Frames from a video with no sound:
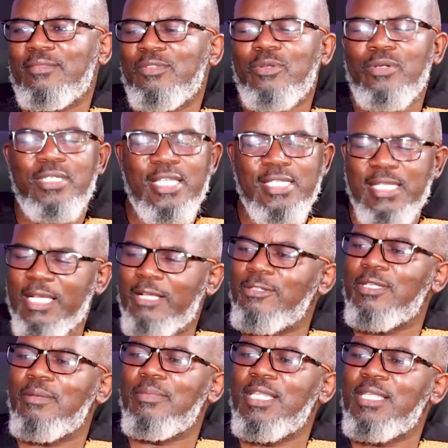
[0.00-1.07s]
Not just
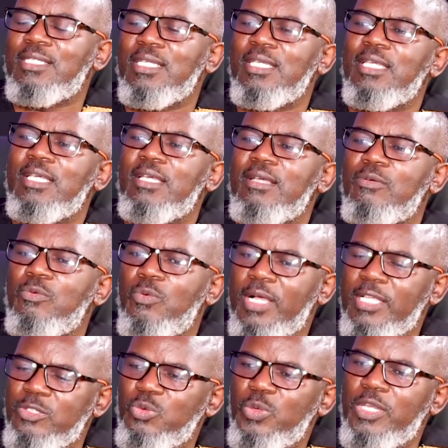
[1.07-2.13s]
accountability.
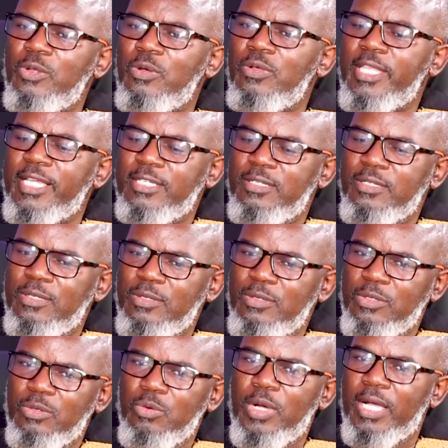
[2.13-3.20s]
Once we know that
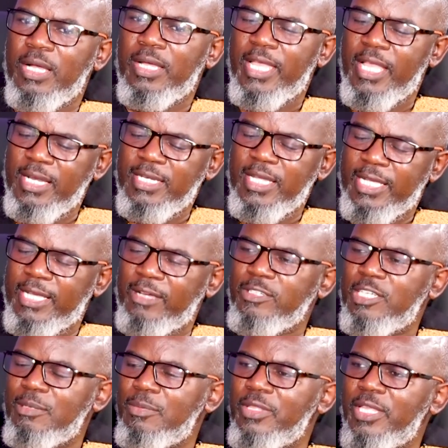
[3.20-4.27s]
you are held
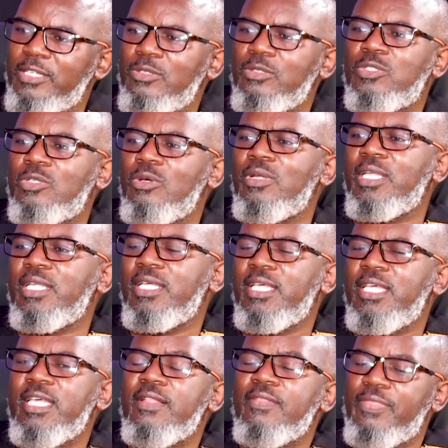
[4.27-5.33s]
accountable that you stole,
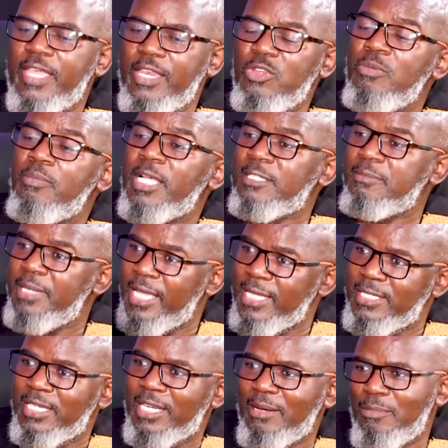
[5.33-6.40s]
then you must be
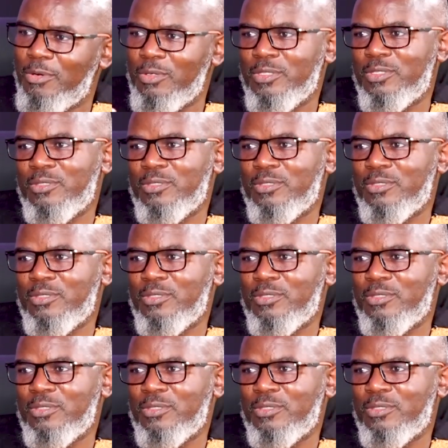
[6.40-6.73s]
answerable also.